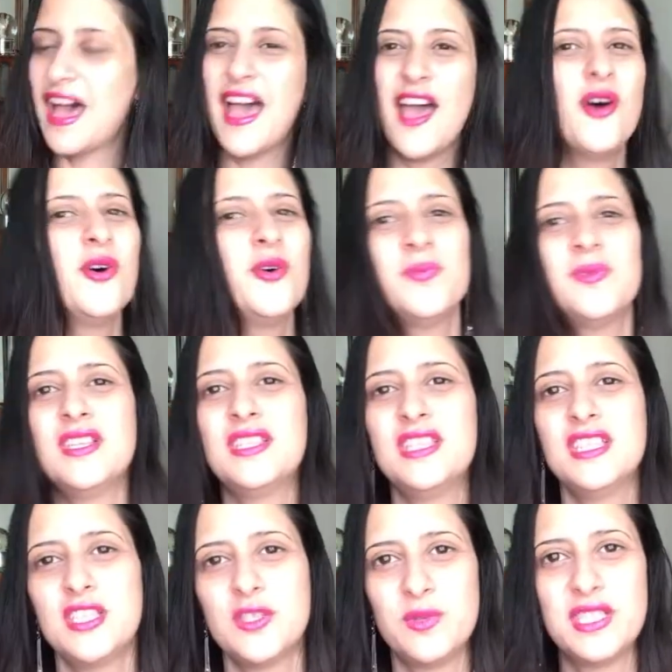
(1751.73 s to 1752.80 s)
I hope
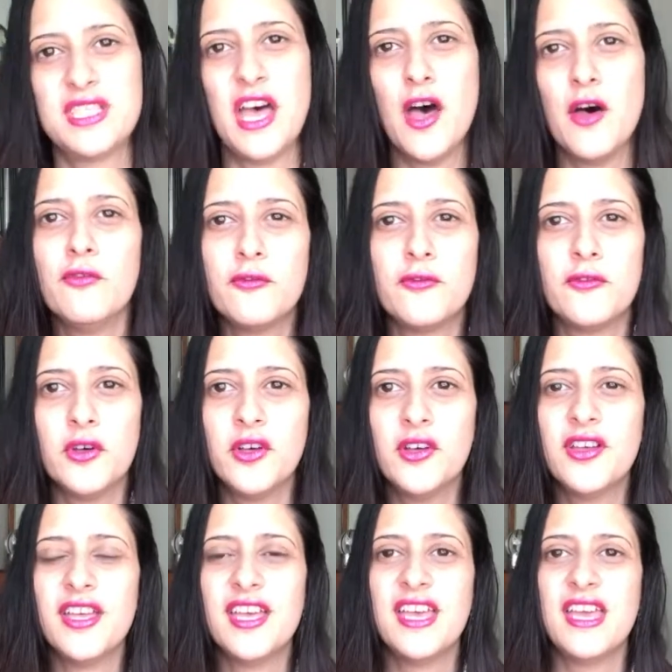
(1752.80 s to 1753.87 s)
that this was
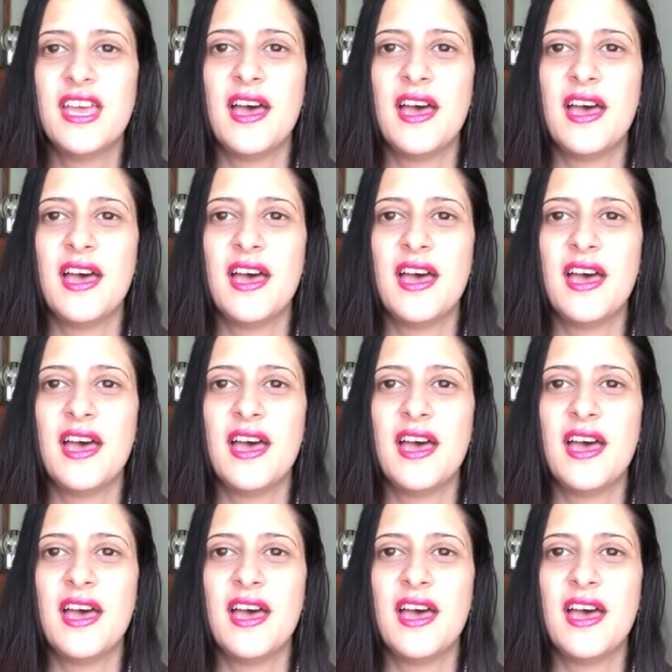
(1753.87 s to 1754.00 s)
helpful.